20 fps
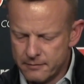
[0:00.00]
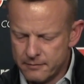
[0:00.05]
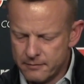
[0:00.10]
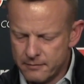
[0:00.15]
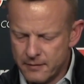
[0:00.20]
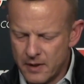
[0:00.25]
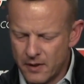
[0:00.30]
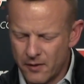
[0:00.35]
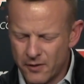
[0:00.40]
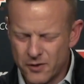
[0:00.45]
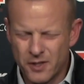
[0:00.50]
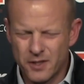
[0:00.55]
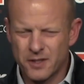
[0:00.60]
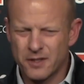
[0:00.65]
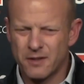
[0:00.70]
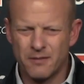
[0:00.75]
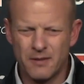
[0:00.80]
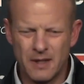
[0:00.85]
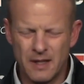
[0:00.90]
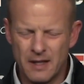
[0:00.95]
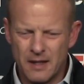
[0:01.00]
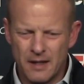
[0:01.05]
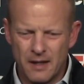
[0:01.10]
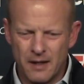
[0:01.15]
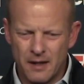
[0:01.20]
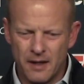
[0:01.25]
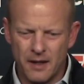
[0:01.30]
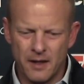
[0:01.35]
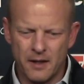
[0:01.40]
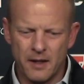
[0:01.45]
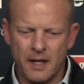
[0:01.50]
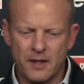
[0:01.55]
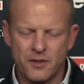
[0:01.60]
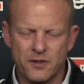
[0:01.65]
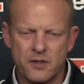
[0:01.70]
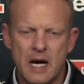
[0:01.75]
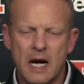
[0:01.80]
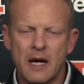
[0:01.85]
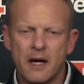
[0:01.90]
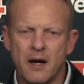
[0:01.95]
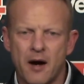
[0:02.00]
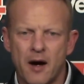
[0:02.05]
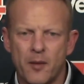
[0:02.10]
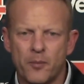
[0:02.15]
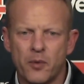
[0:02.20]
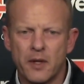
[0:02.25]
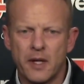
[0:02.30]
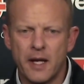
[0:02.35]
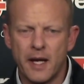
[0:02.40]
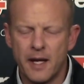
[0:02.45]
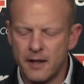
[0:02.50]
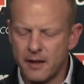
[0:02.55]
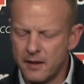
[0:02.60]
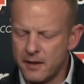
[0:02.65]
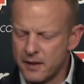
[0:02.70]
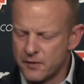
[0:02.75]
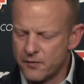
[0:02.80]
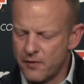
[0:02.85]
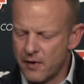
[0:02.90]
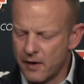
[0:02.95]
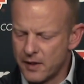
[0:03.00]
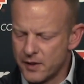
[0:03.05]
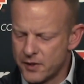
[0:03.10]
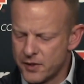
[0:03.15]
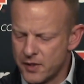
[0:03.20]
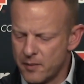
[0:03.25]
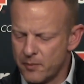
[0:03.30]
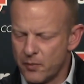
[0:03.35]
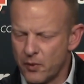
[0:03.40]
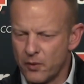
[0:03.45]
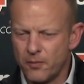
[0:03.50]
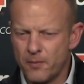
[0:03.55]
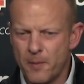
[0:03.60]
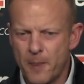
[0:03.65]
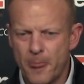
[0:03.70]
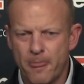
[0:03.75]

you know, it's not complicated. It's very simple.